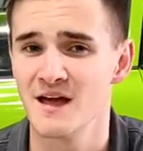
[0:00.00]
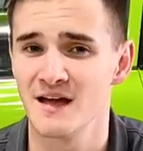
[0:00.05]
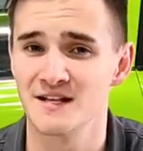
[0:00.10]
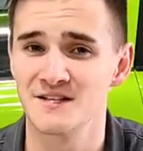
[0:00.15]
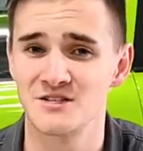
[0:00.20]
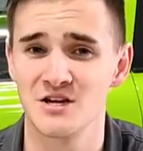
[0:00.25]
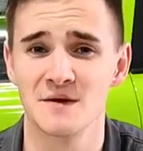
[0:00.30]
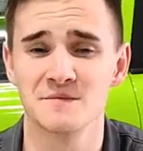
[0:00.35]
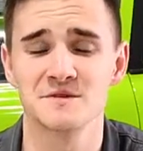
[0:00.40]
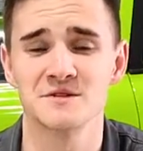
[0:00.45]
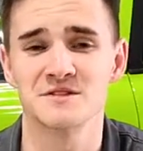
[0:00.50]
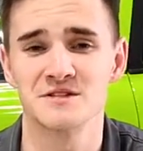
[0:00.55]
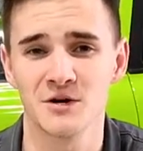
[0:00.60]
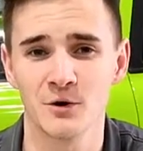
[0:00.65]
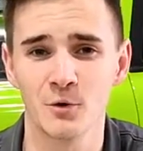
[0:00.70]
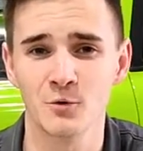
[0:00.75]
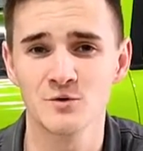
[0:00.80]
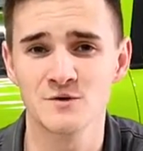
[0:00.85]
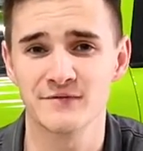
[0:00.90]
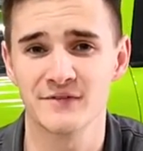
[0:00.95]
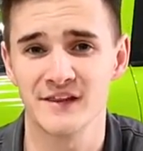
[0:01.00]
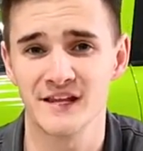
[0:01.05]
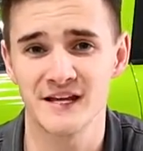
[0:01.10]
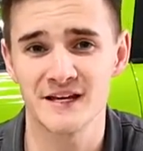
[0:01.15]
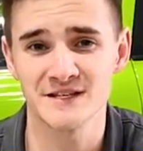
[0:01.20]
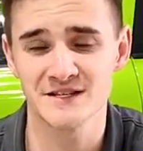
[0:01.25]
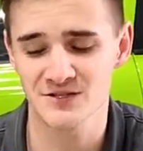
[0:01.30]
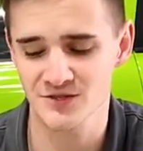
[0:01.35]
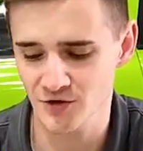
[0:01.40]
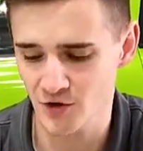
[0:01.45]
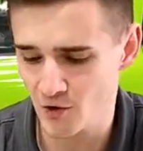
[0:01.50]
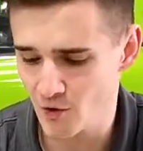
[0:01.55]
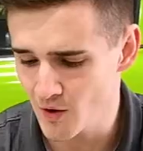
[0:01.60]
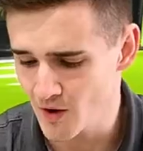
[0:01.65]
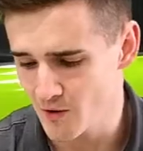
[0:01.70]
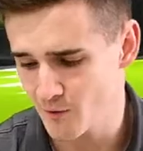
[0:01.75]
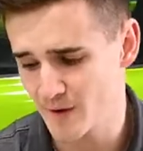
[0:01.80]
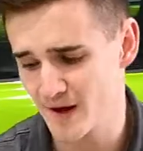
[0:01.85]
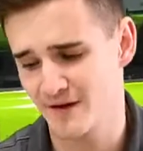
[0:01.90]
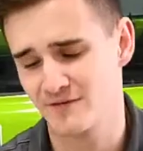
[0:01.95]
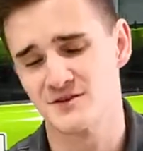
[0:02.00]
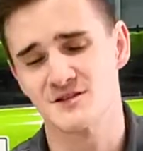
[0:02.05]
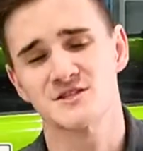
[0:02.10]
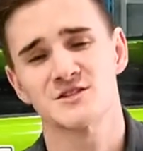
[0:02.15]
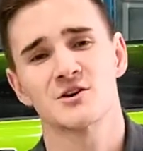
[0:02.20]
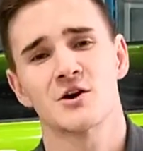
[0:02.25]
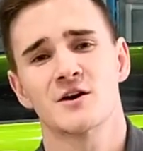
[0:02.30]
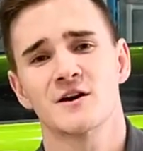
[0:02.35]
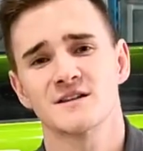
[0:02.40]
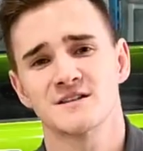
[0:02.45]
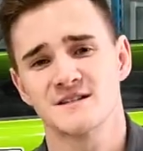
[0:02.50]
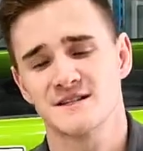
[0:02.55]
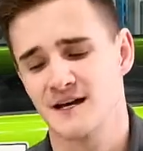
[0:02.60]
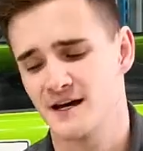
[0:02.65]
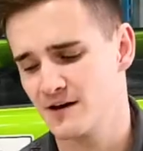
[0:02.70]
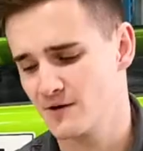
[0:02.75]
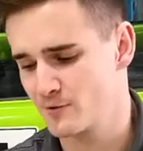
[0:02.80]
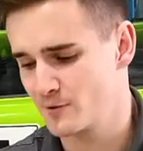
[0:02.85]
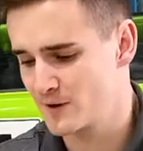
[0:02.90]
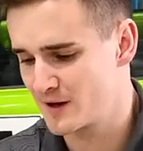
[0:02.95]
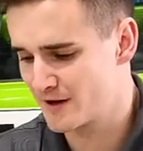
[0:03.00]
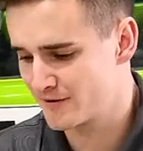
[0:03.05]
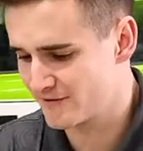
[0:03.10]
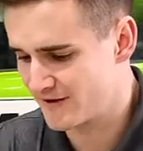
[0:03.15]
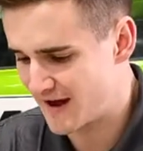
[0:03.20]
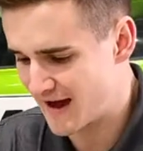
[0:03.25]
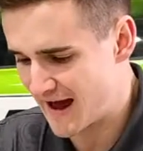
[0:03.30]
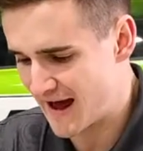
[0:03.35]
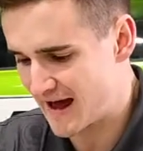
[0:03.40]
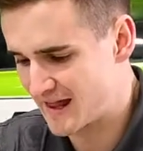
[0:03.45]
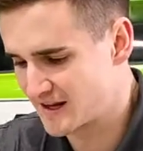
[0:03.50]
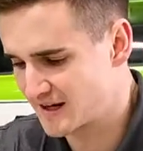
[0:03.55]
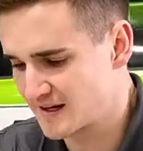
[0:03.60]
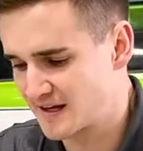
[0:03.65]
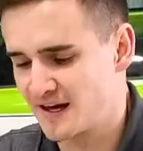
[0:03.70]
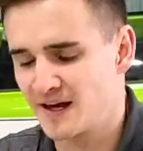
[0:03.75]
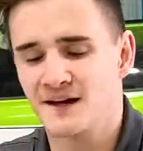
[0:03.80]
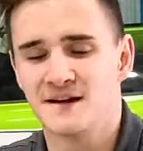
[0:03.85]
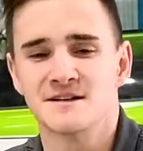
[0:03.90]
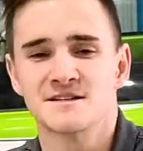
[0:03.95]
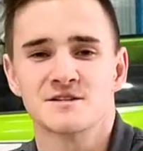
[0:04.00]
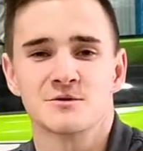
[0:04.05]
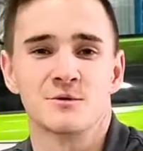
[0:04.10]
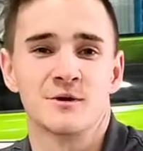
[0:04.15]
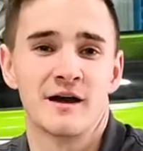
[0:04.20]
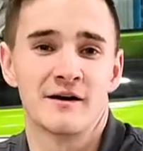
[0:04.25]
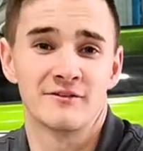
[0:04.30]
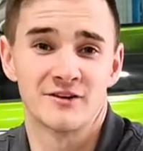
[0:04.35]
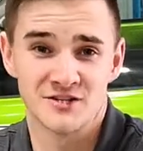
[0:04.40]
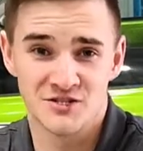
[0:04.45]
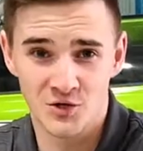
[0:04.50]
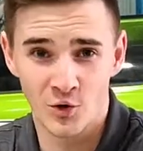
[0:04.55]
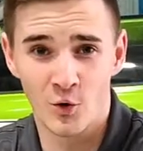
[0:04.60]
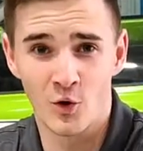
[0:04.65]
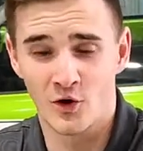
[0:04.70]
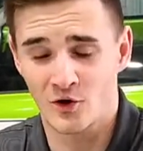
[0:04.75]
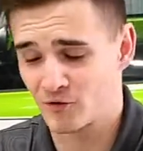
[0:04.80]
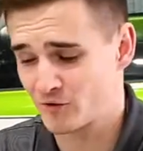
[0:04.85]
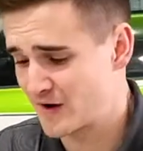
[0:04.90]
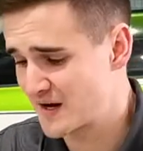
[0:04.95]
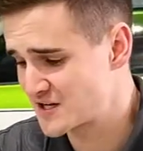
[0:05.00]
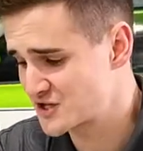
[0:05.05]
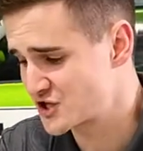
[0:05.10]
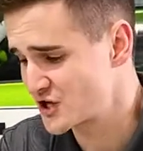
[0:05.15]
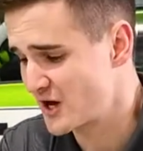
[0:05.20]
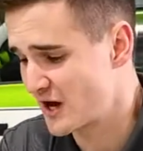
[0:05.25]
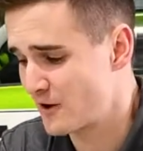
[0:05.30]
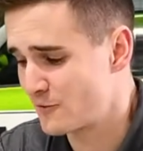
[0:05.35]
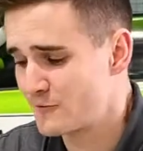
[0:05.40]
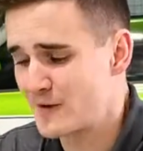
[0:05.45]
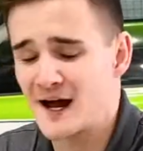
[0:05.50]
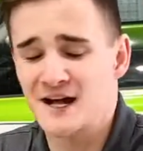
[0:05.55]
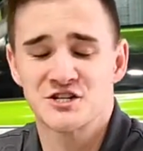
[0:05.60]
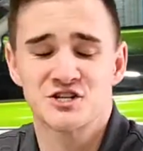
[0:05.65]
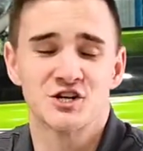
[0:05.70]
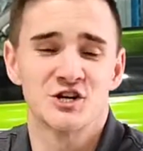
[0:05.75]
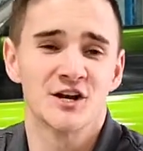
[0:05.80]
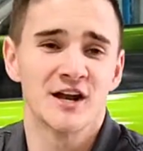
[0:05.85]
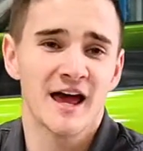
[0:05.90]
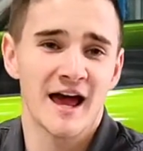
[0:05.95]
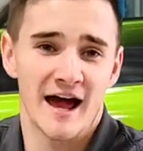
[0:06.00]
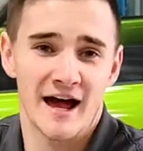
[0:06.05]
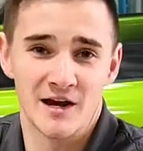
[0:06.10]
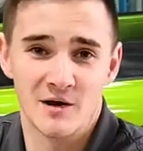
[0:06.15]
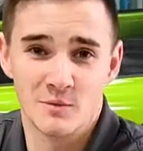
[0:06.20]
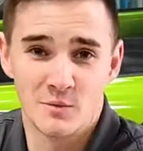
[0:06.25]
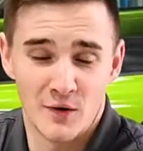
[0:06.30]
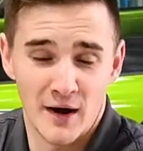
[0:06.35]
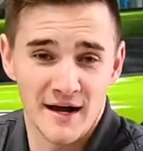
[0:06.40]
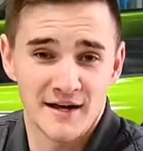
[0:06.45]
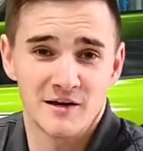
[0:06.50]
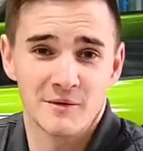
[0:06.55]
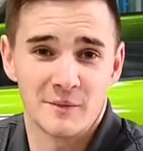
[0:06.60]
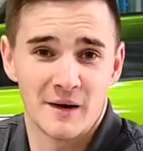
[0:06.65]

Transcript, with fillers: In terms of tools for the install, we have a socket set, we have Allen keys, we have a torque wrench, a ratchet, and a breaker